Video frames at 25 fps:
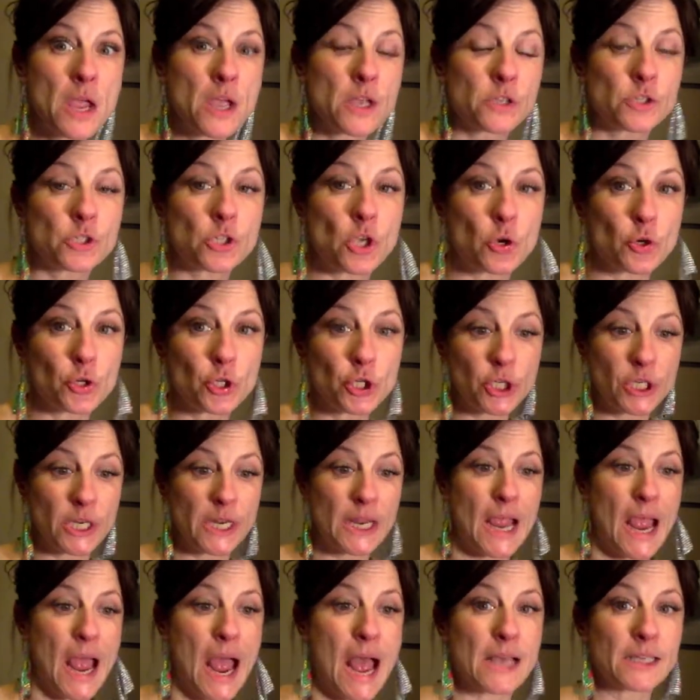So she
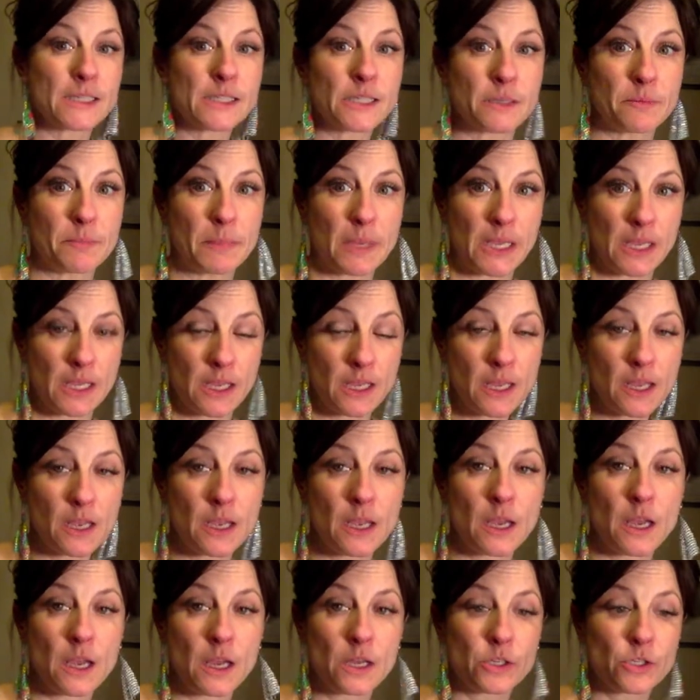asked me
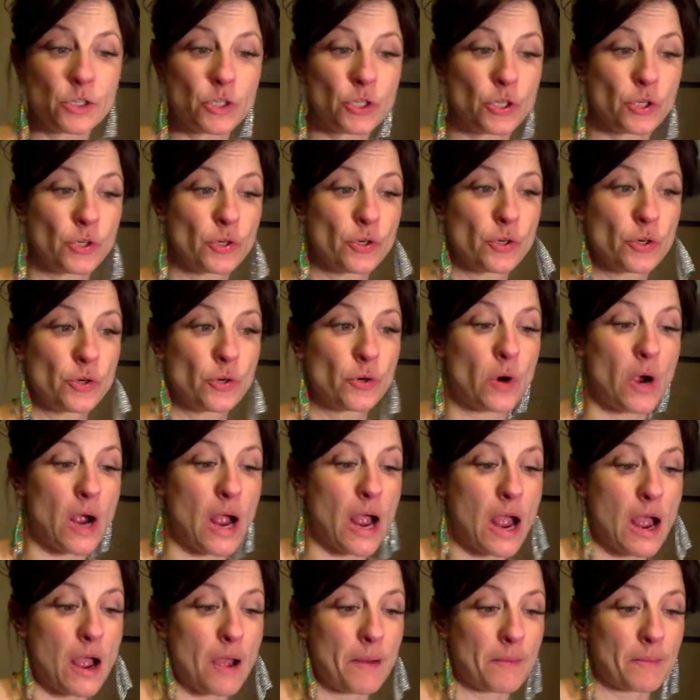to
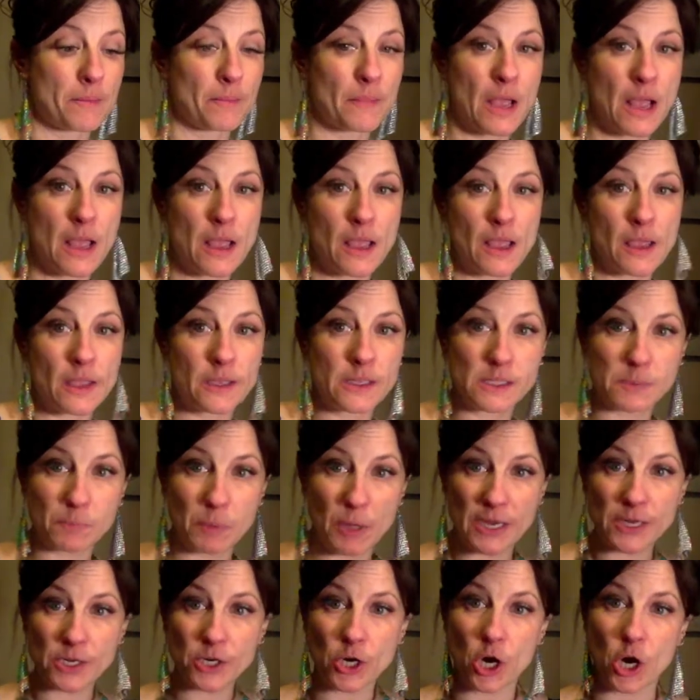um,
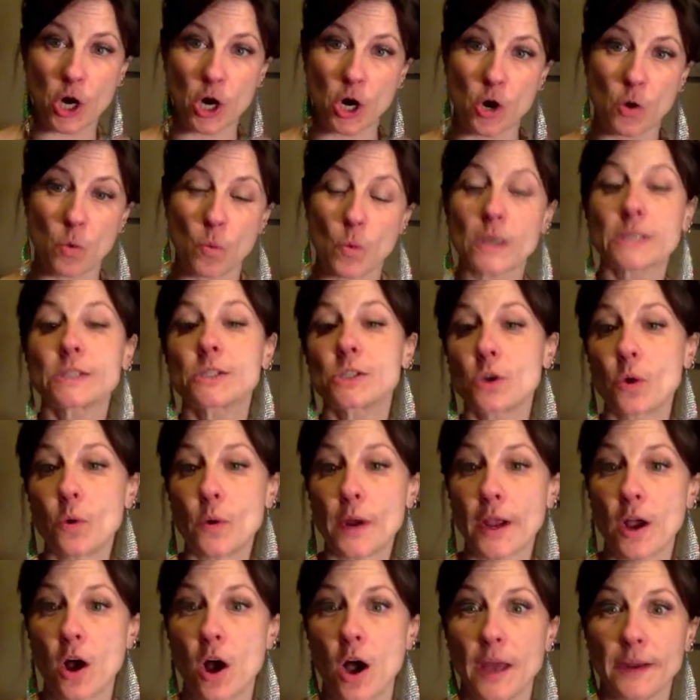explain to her what's
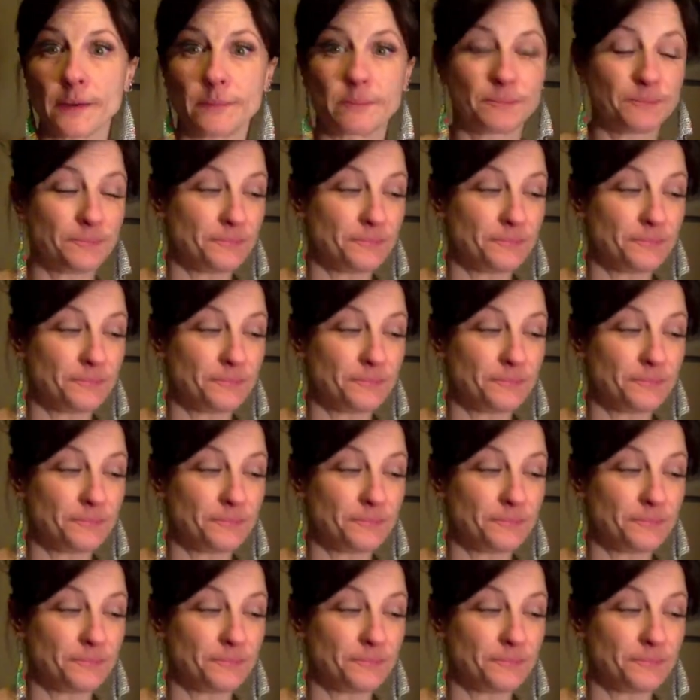going on.